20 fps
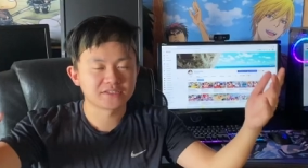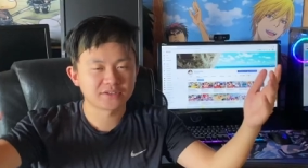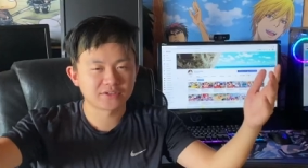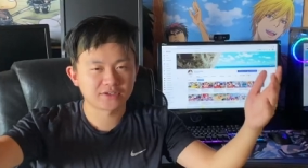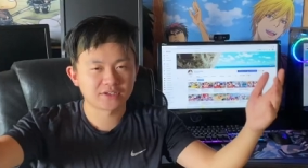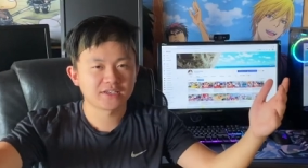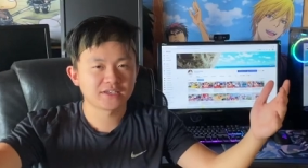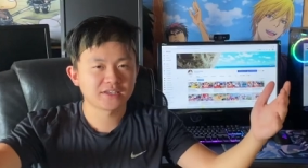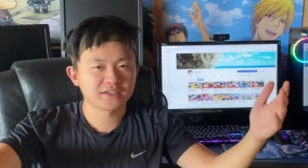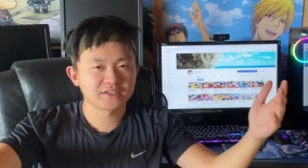
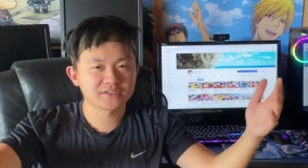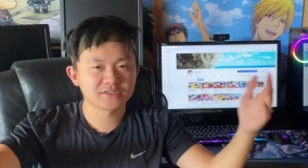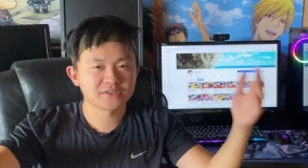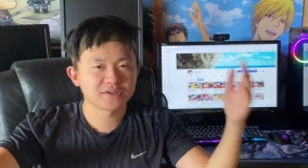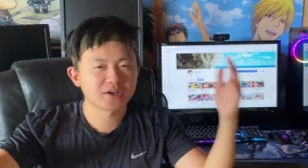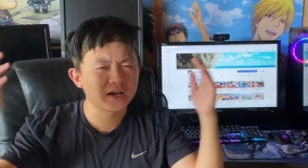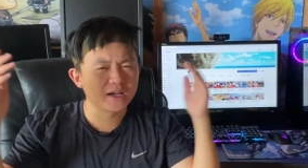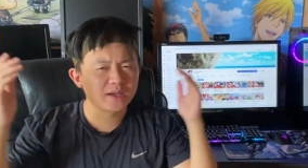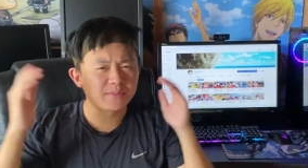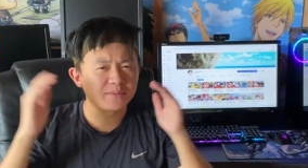okay? So
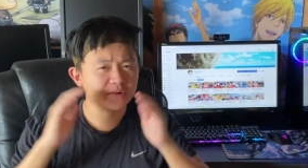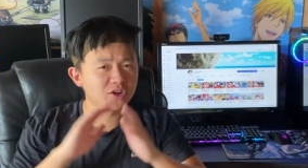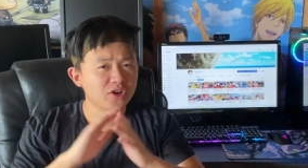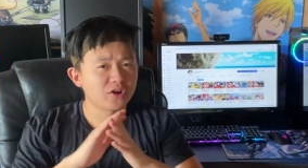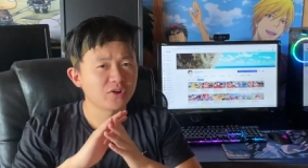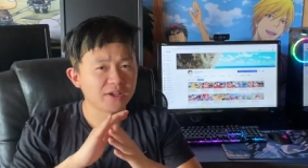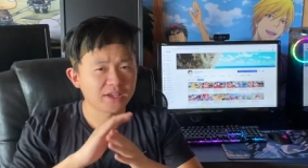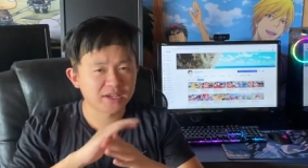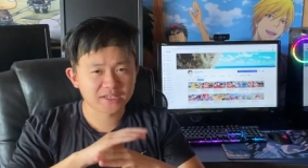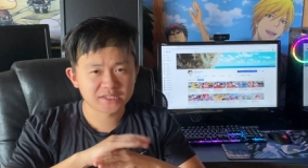I am
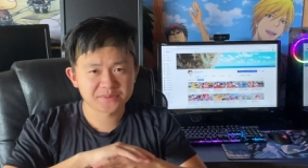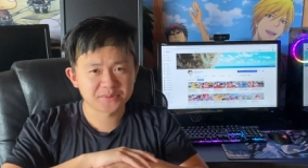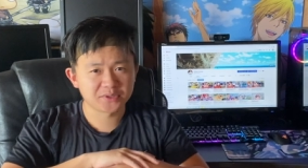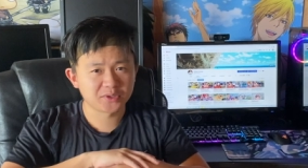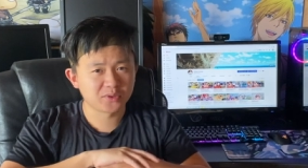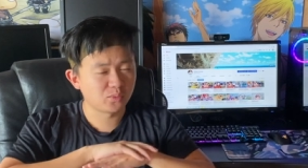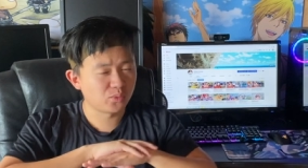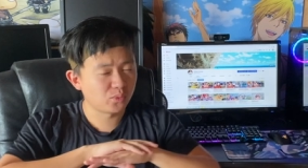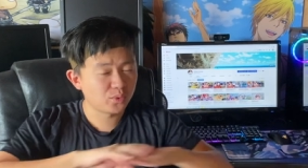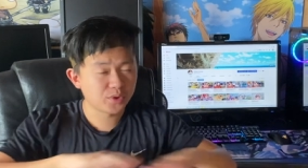no
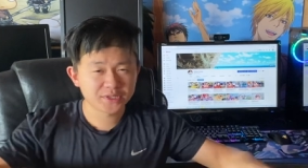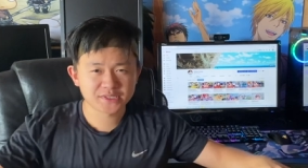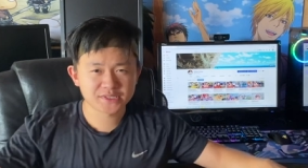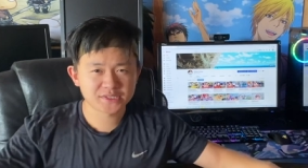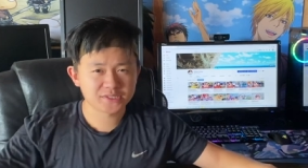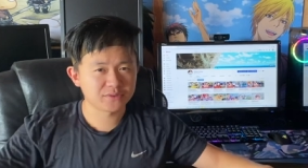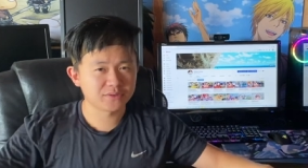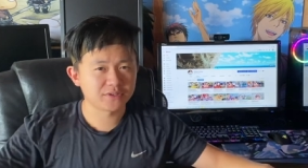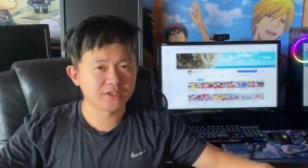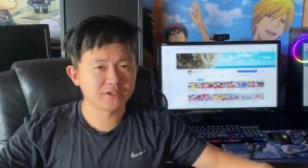expert
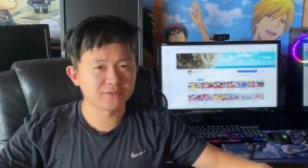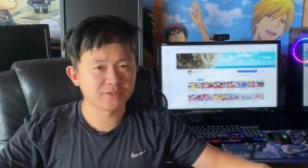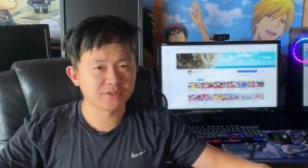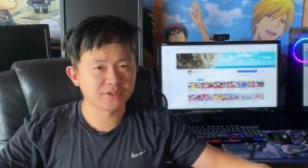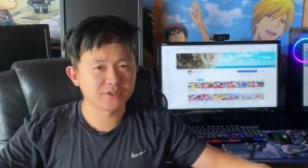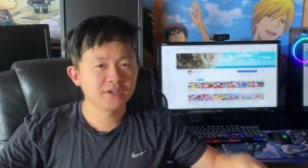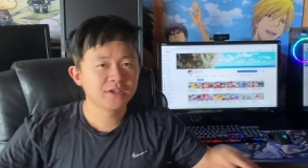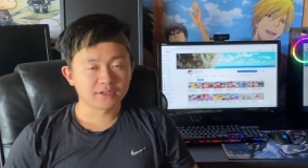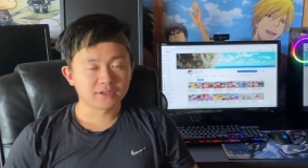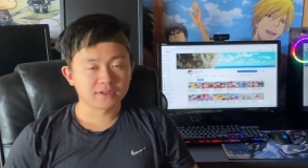whatsoever.
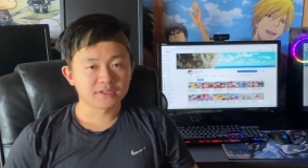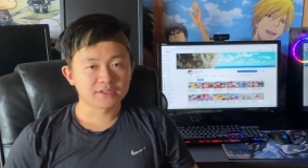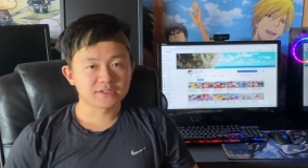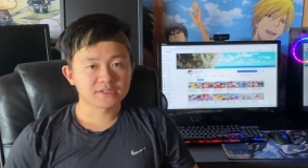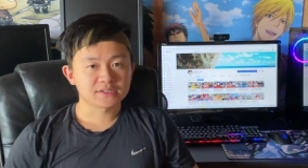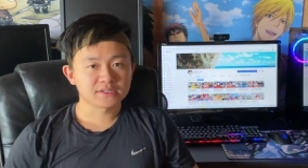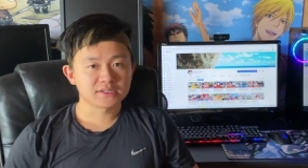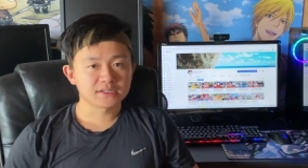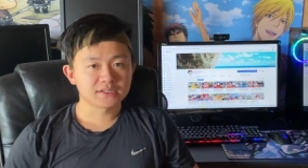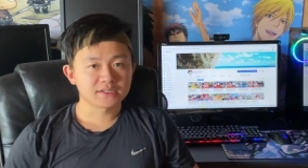
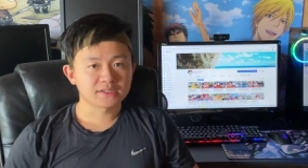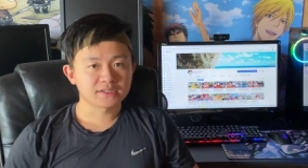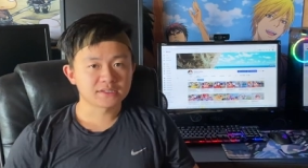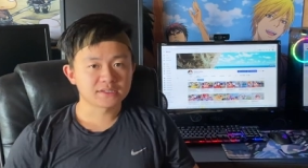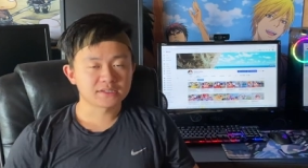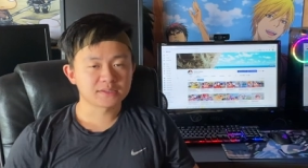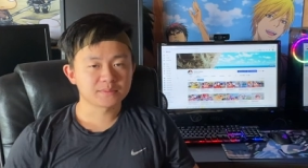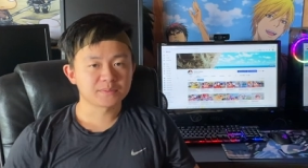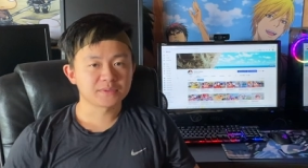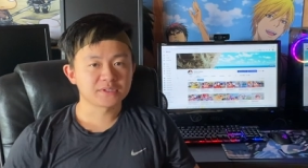This is
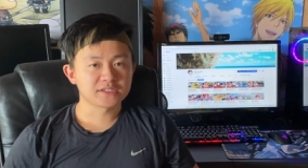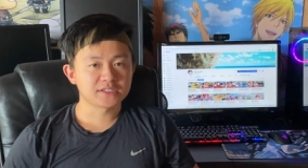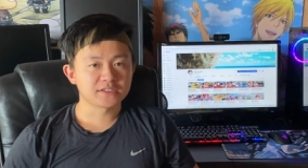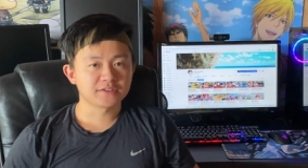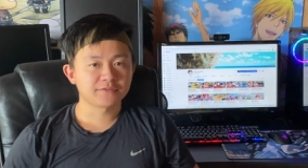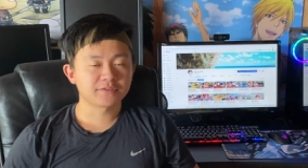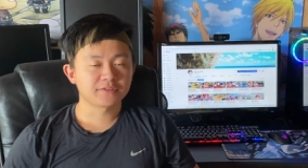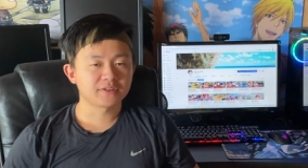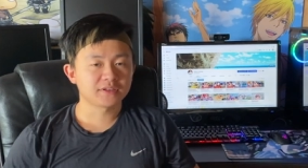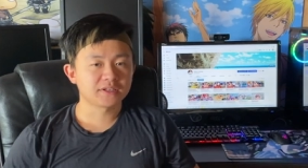
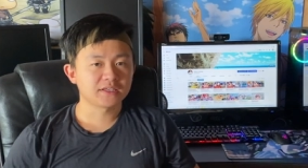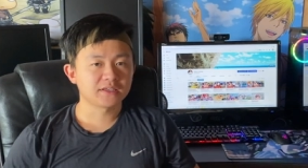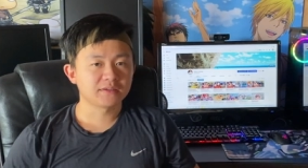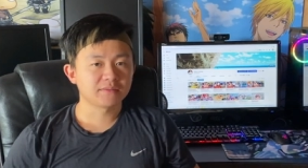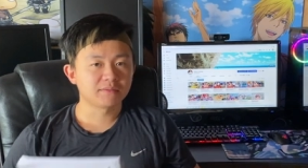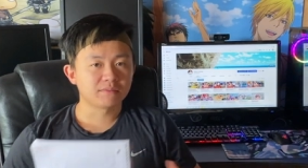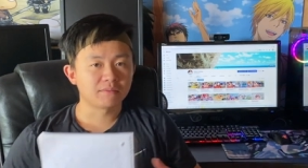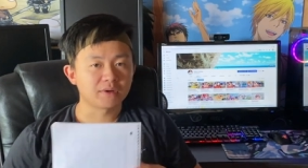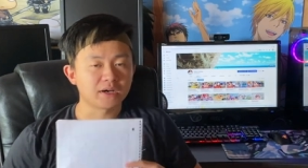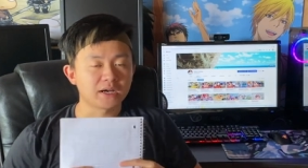specifically
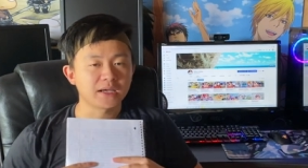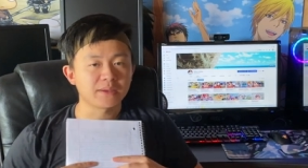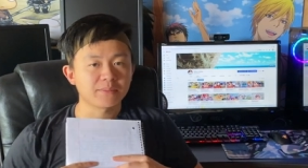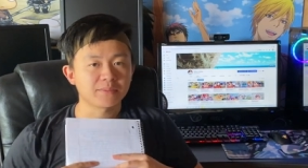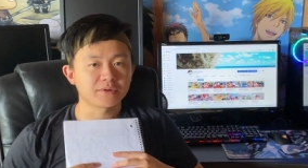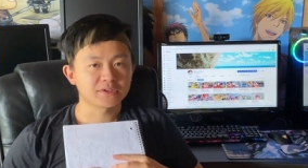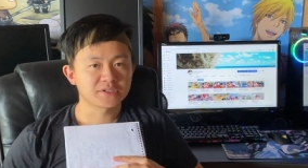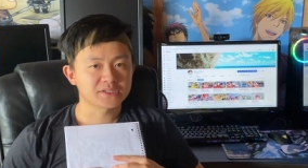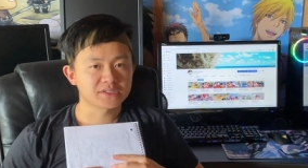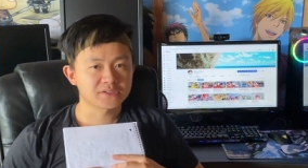my
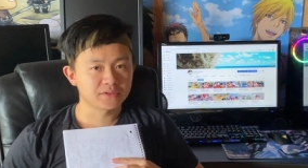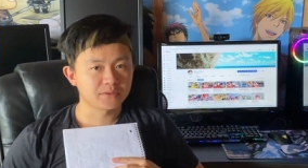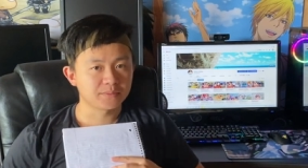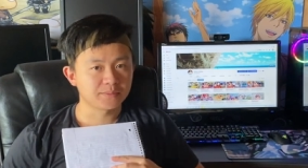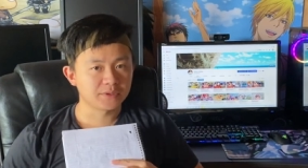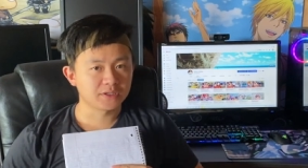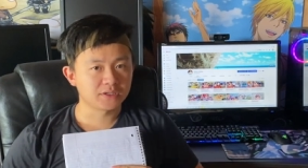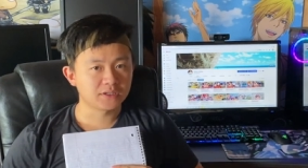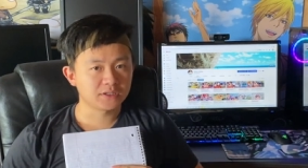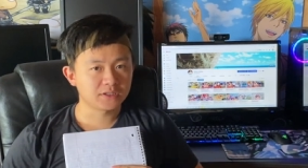personal
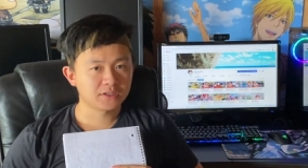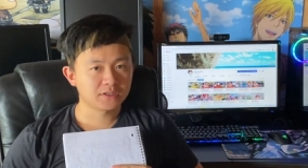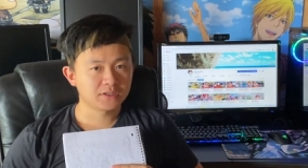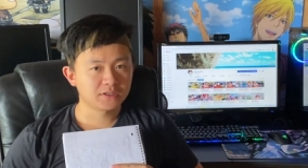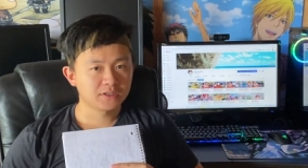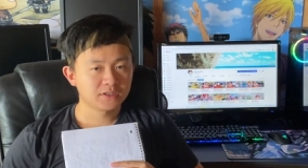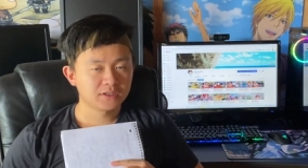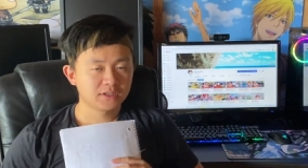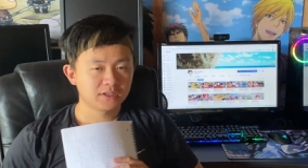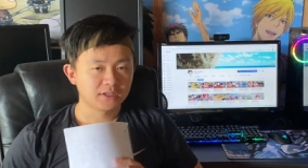opinion,
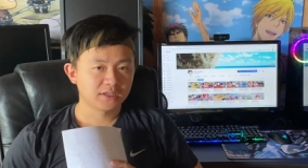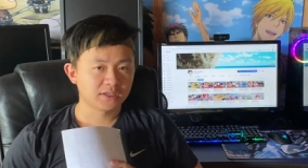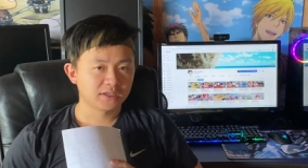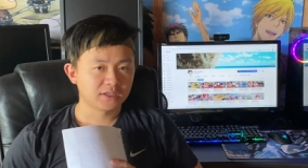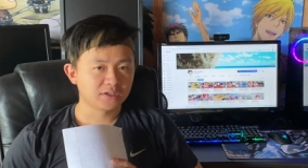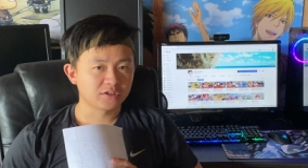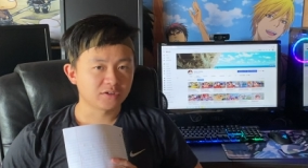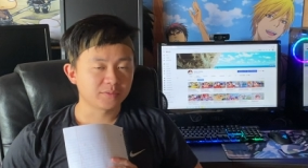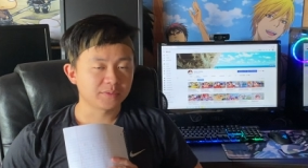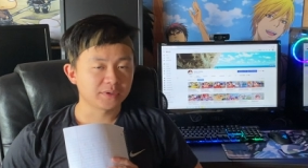and
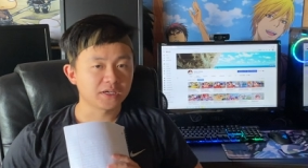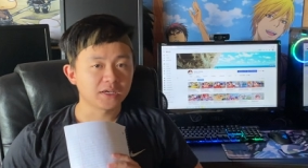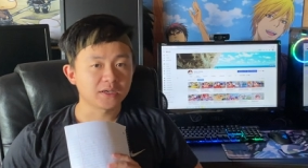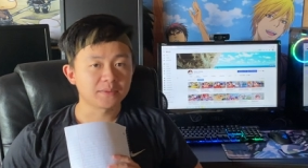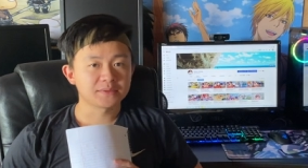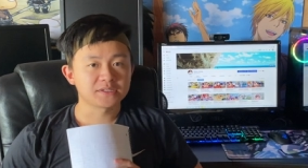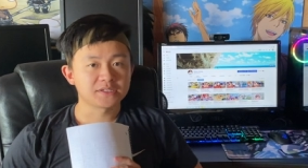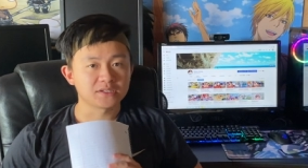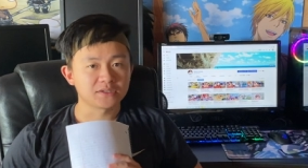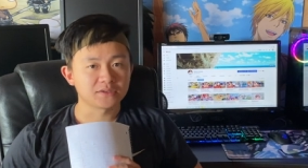it'll be up
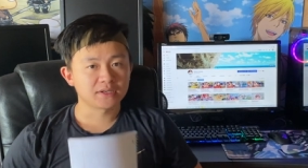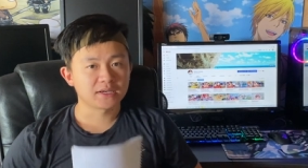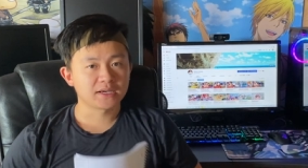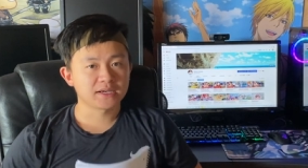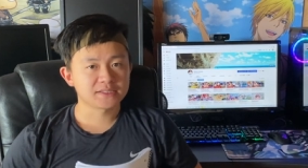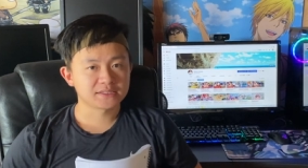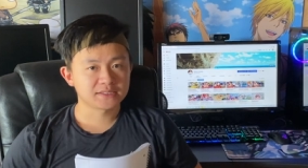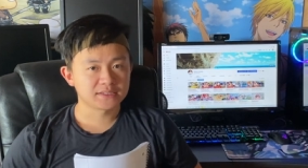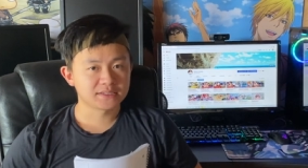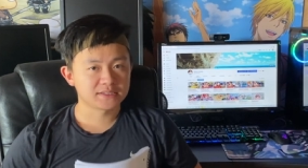to you
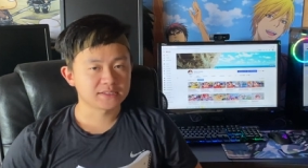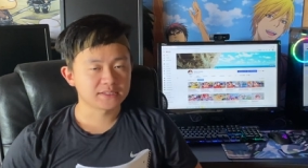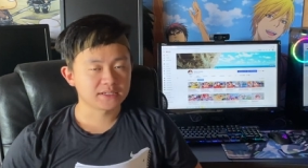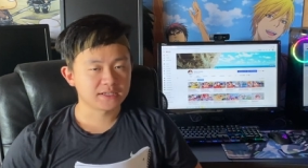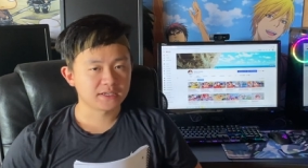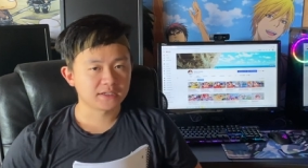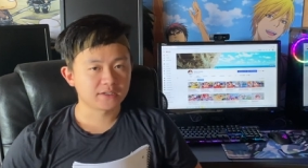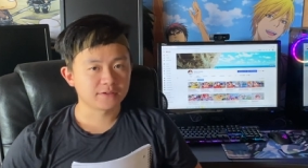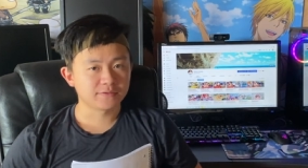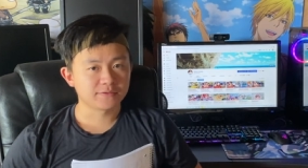guys to
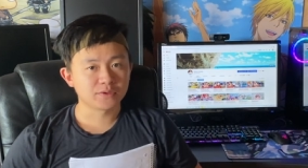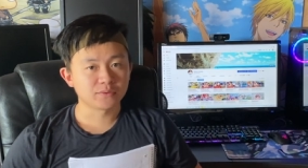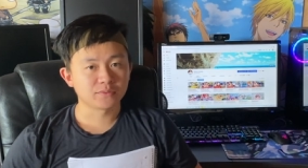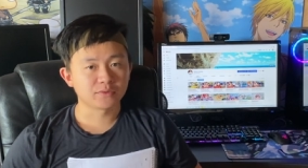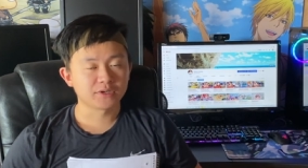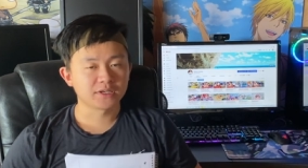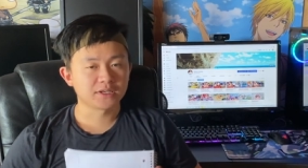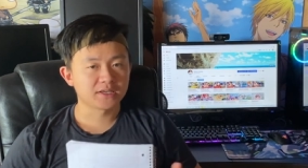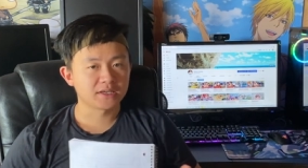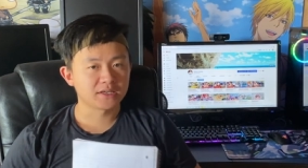decide if you
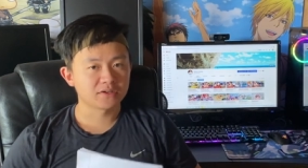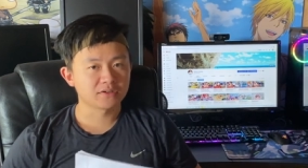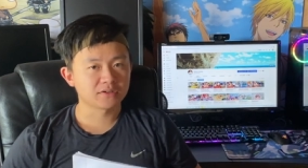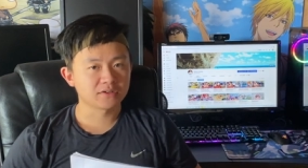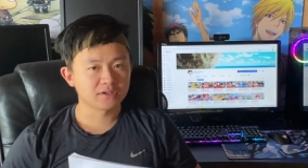want to get it or